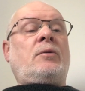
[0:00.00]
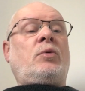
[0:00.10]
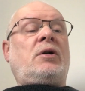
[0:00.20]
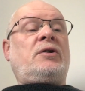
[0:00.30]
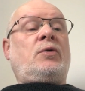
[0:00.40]

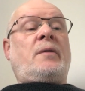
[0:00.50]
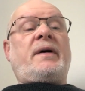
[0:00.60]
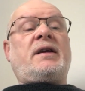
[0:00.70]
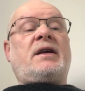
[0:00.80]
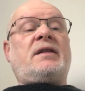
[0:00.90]
While you are
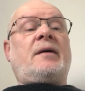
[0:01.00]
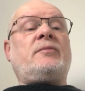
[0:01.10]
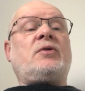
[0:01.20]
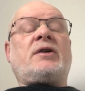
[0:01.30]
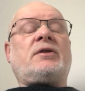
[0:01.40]
making
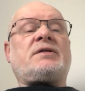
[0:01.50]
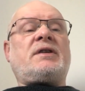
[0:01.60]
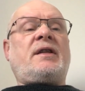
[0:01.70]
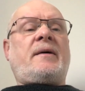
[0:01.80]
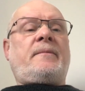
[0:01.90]
them, you cannot
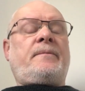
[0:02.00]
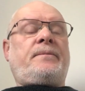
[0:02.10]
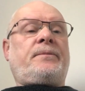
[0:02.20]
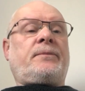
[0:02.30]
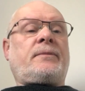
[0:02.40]
see them.
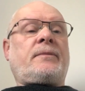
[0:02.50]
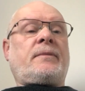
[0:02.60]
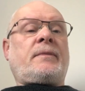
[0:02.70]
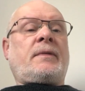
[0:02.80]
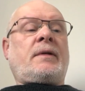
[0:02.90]

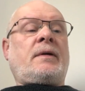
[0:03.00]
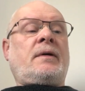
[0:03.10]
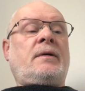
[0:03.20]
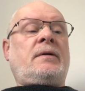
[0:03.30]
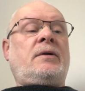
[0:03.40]

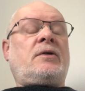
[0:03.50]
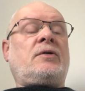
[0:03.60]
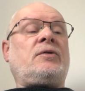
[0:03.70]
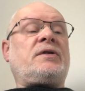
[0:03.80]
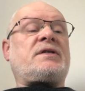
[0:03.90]
You
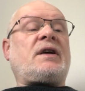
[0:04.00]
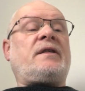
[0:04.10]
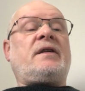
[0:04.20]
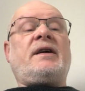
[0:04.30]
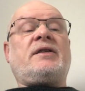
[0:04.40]
can
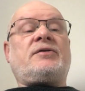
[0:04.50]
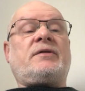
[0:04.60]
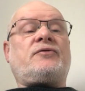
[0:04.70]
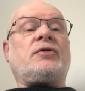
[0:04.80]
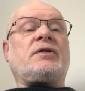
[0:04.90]
understand the nature
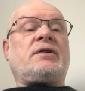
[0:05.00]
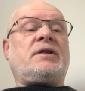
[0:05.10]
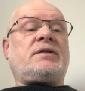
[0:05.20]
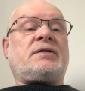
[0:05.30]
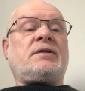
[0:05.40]
of
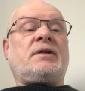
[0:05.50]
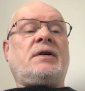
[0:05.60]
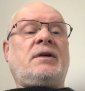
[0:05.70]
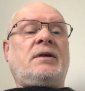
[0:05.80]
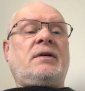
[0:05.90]
drunkenness
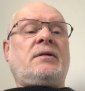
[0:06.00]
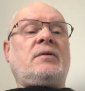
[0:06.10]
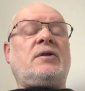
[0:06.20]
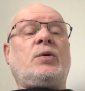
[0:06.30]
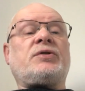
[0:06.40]

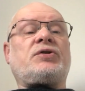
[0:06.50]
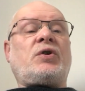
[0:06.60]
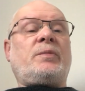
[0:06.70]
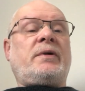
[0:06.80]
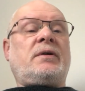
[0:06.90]
when you are
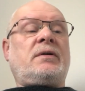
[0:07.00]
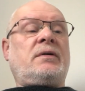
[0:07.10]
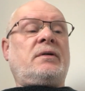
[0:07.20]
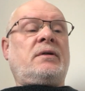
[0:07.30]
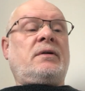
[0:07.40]
sober,
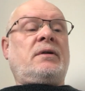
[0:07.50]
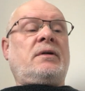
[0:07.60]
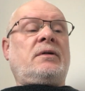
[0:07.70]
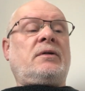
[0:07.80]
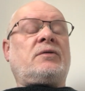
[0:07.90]

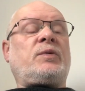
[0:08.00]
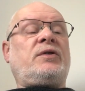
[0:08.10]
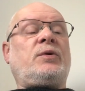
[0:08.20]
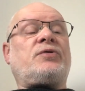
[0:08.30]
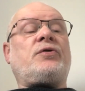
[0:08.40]
not when
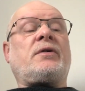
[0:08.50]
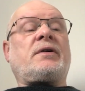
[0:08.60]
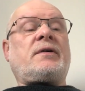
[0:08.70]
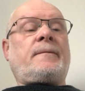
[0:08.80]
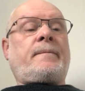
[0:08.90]
you are drunk.